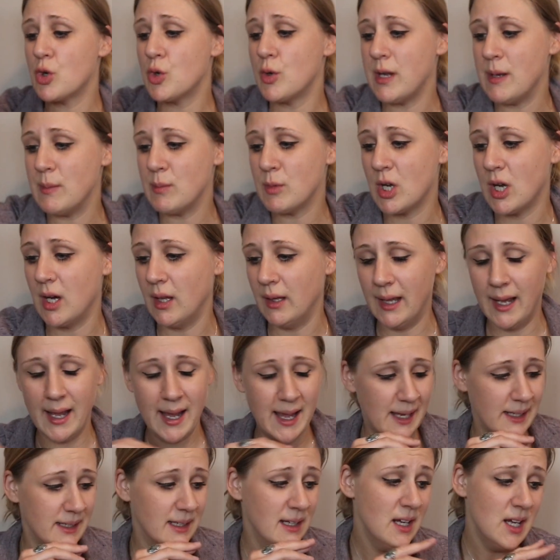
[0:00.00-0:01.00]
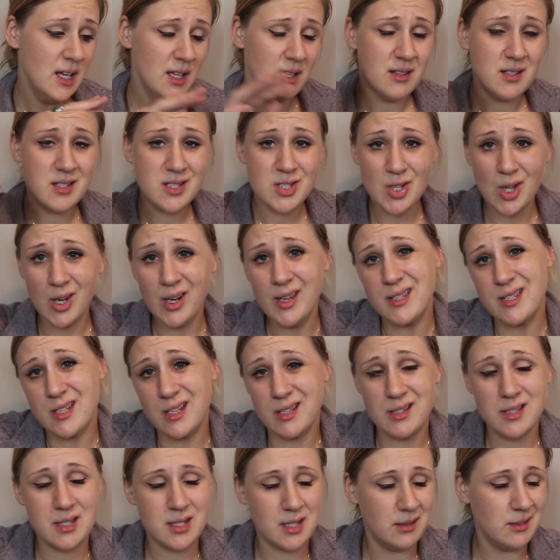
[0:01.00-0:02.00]
cream color and the solids
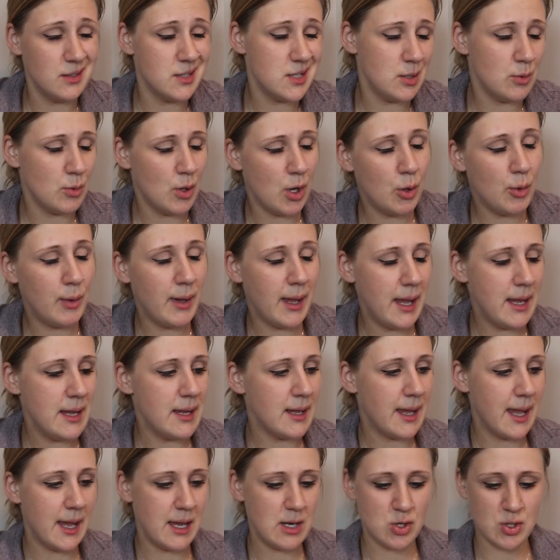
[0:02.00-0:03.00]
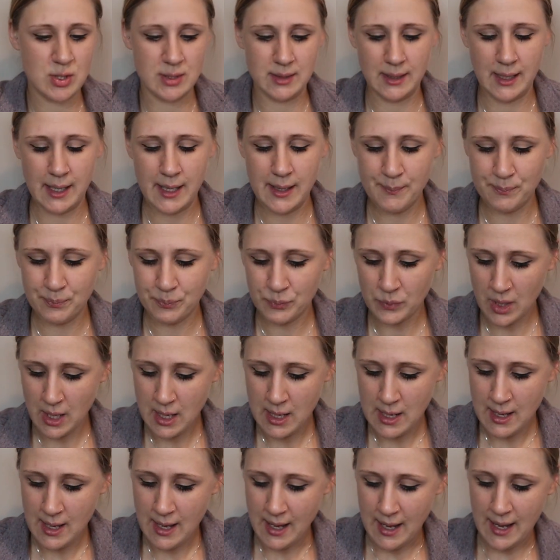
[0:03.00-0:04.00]
can still do okay occasionally.
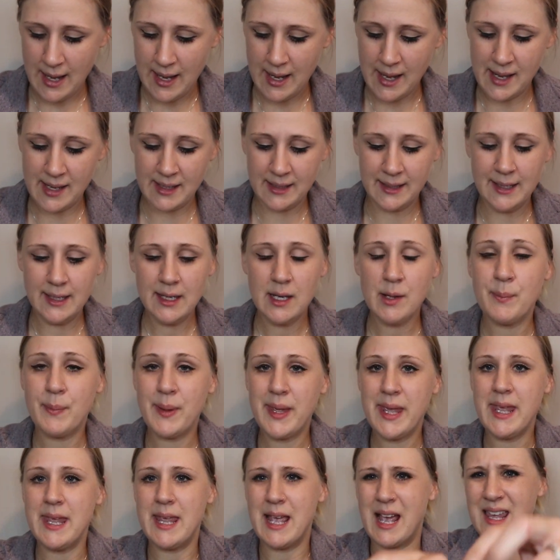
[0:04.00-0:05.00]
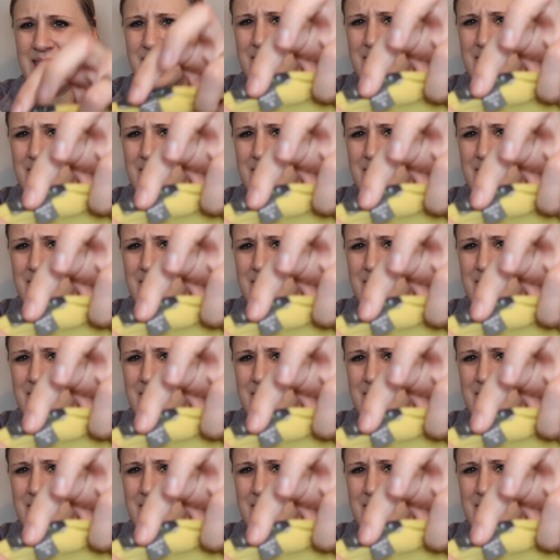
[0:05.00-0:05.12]
Uh, Lilla P, I